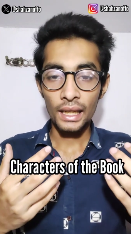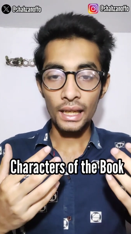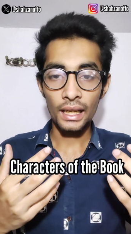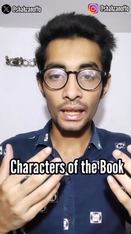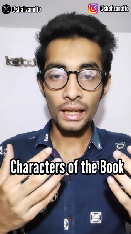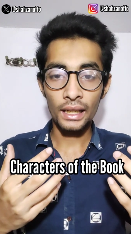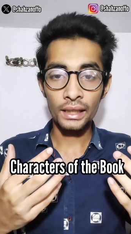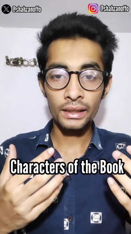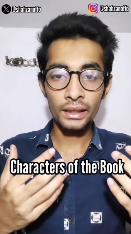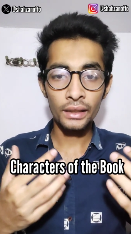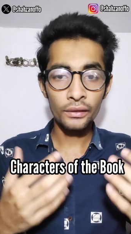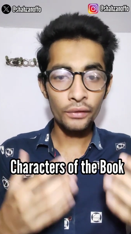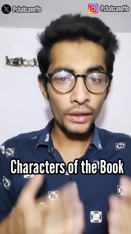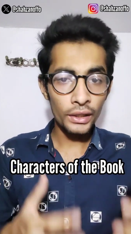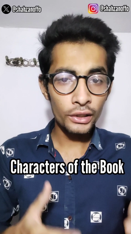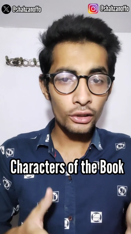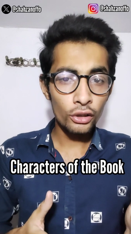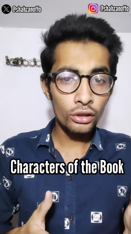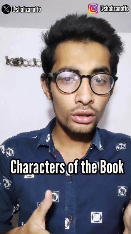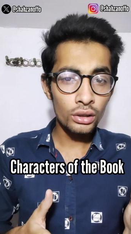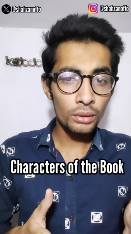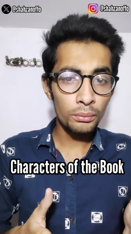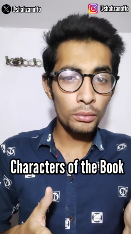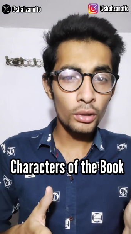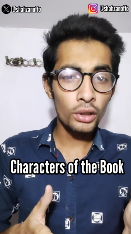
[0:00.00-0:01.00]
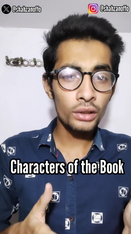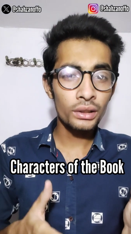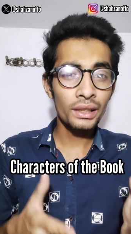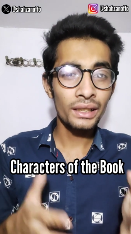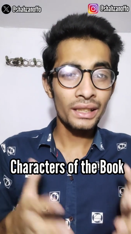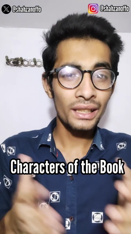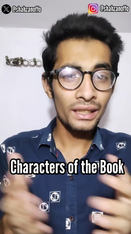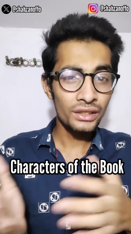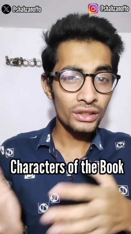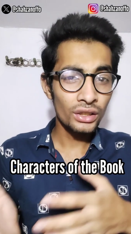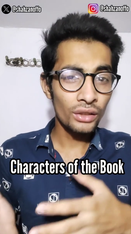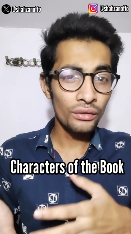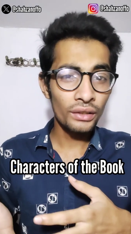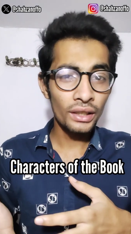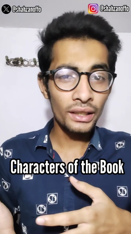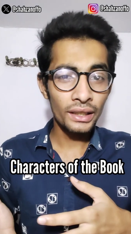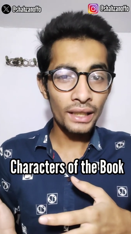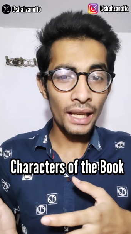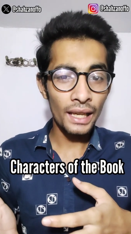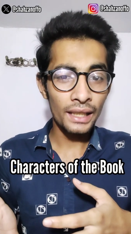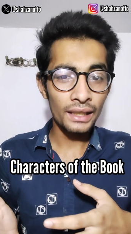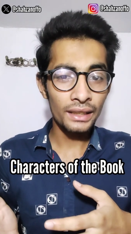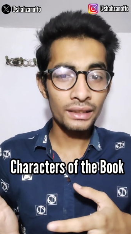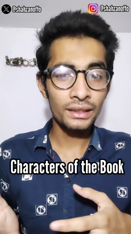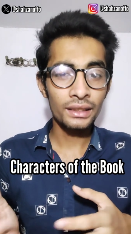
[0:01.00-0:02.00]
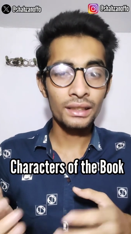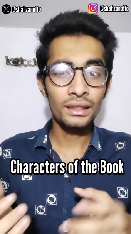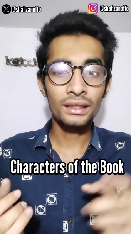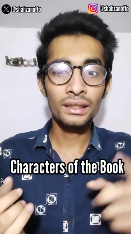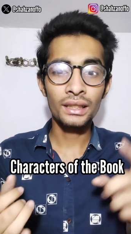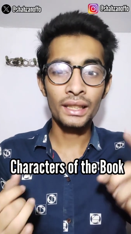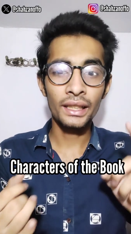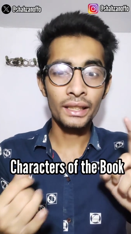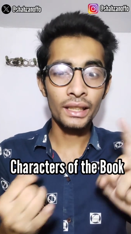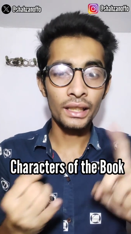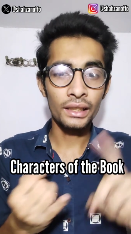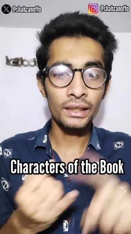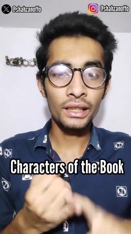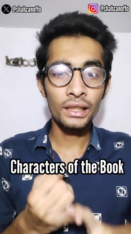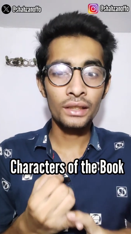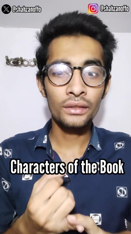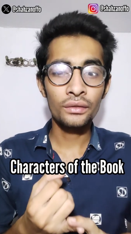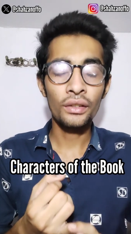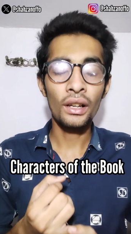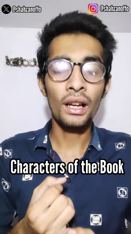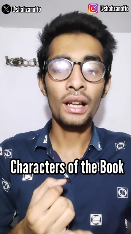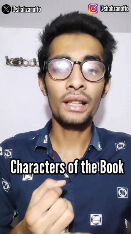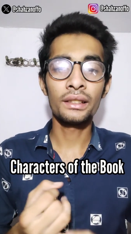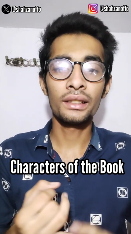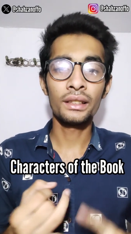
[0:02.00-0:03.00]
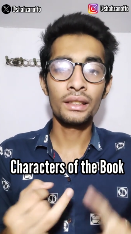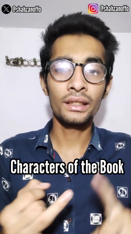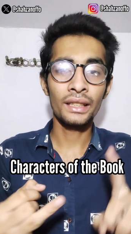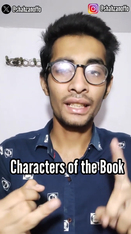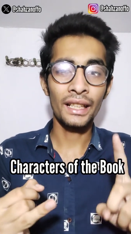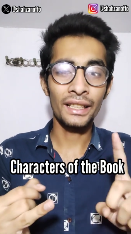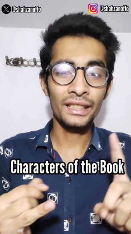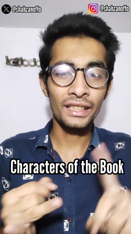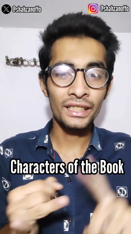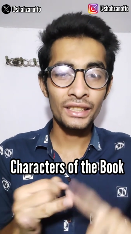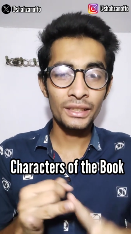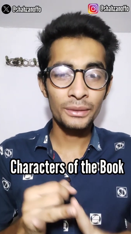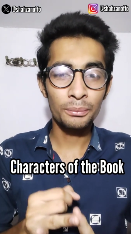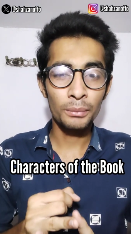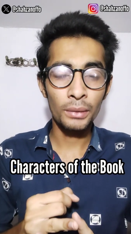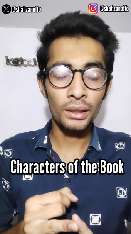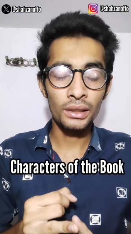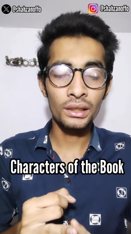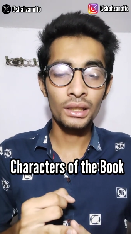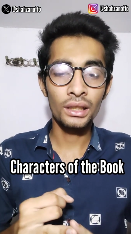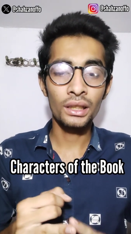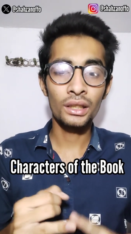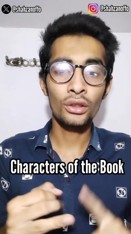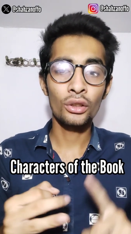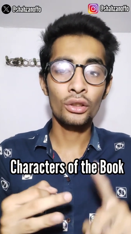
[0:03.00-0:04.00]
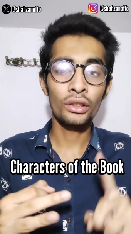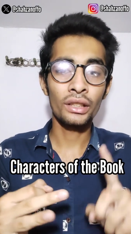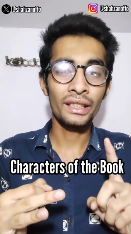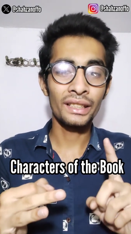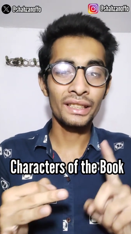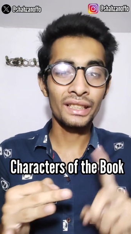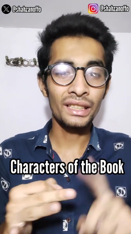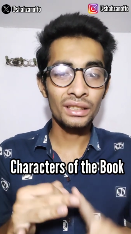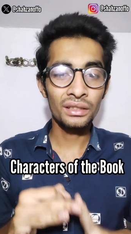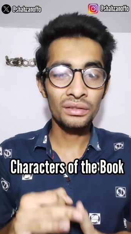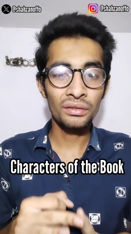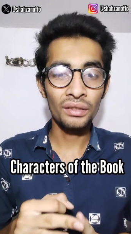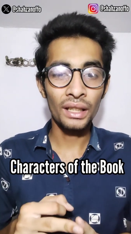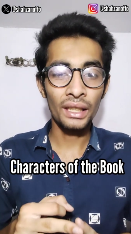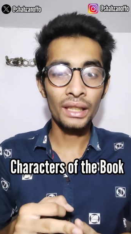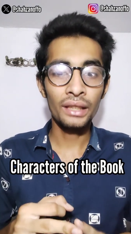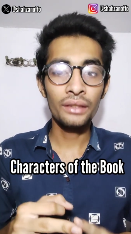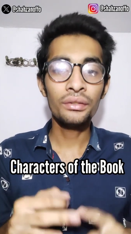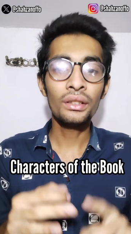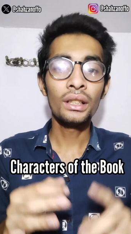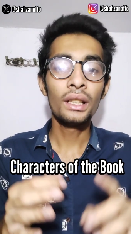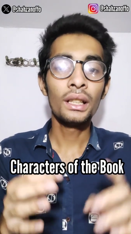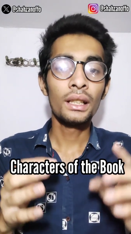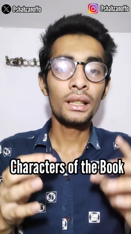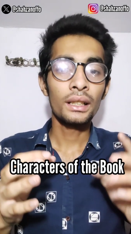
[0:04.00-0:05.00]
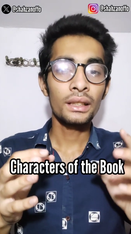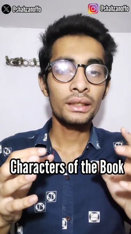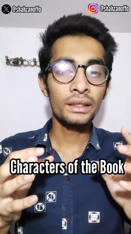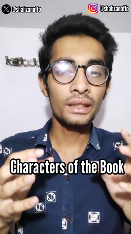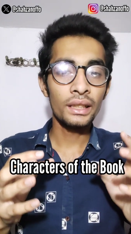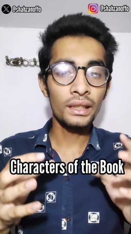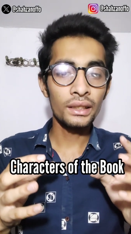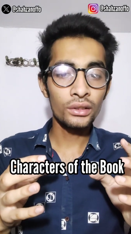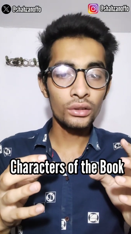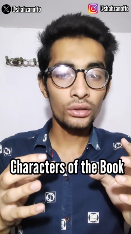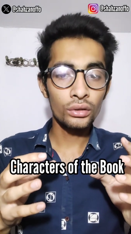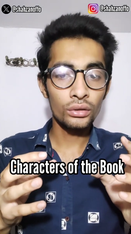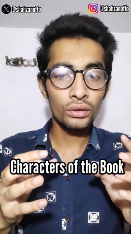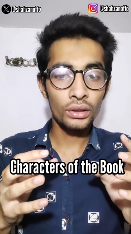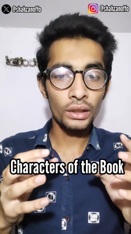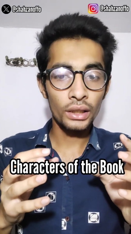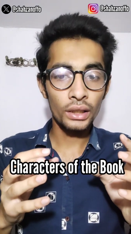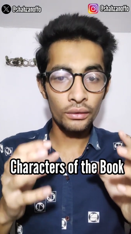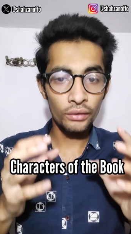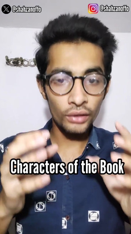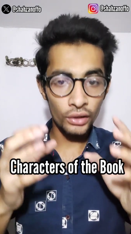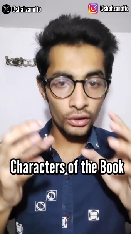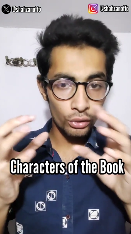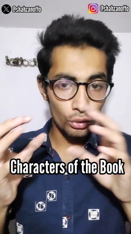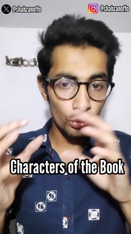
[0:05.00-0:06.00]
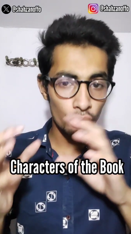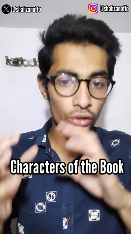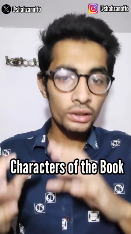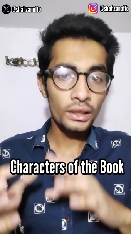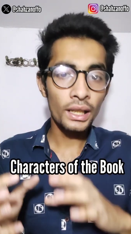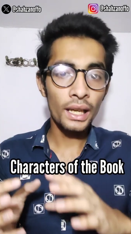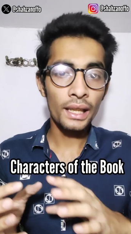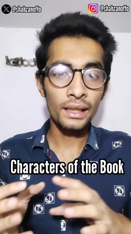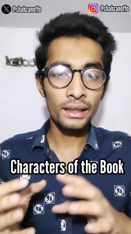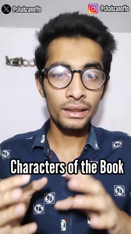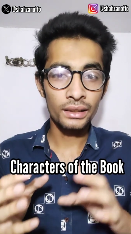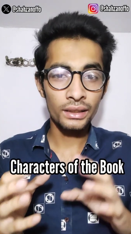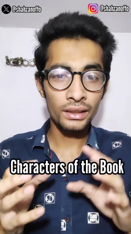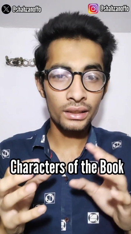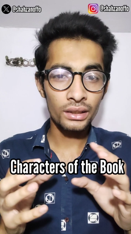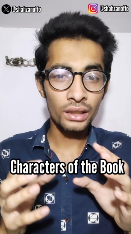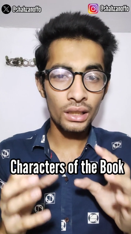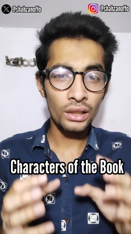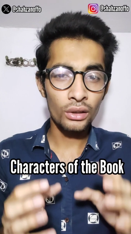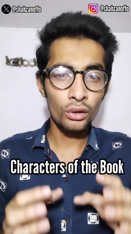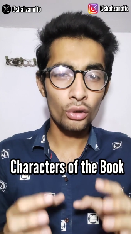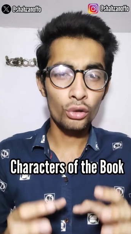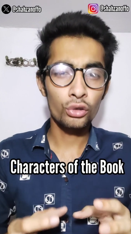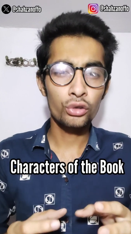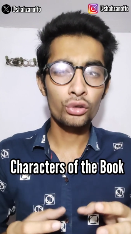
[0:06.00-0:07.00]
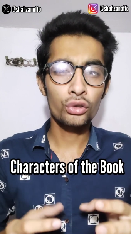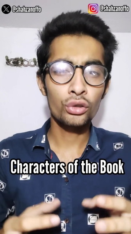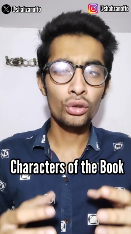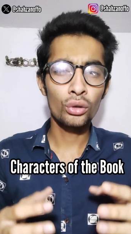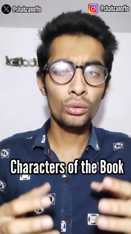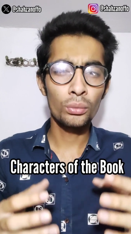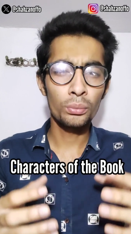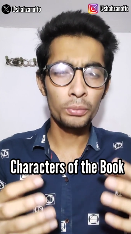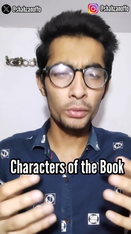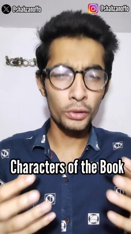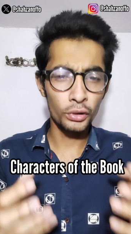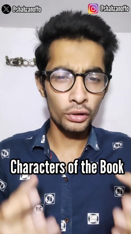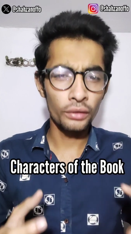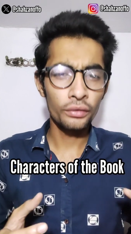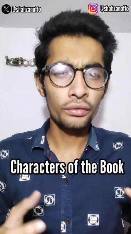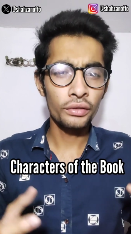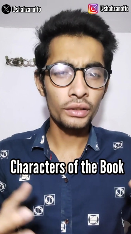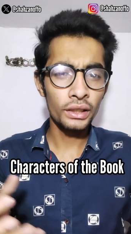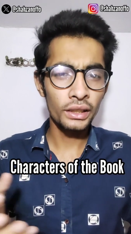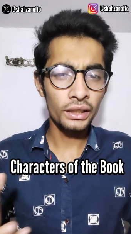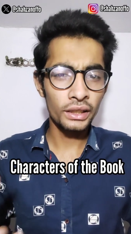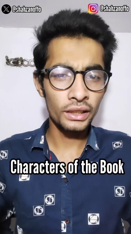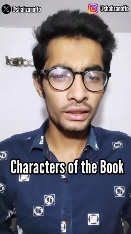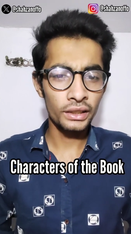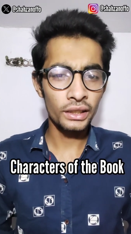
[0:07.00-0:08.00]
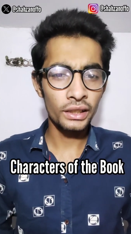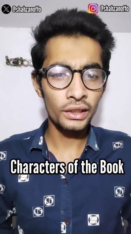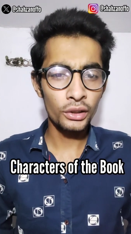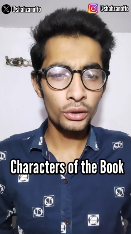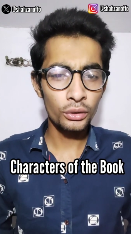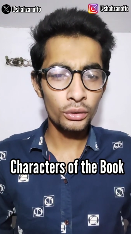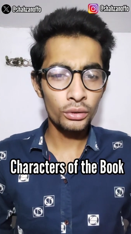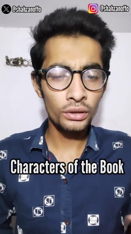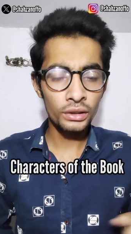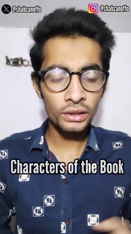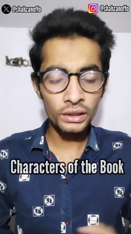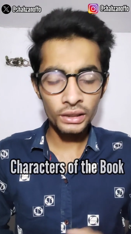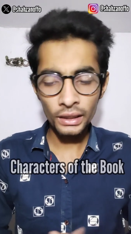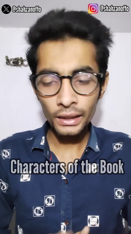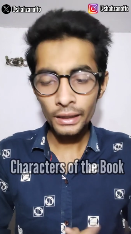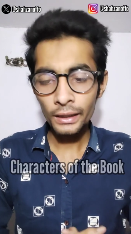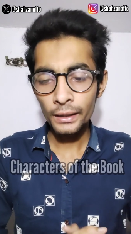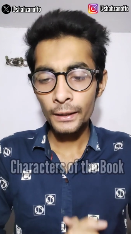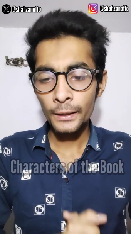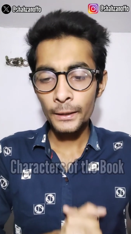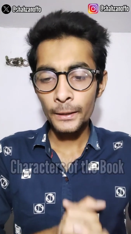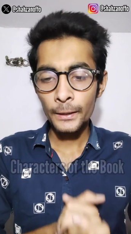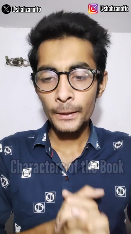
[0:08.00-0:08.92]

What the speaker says: and if I talk about the rest of the characters, like Eddie's father, Eddie's mother, or Eddie's wife, then even those characters are also beautifully written, you could say.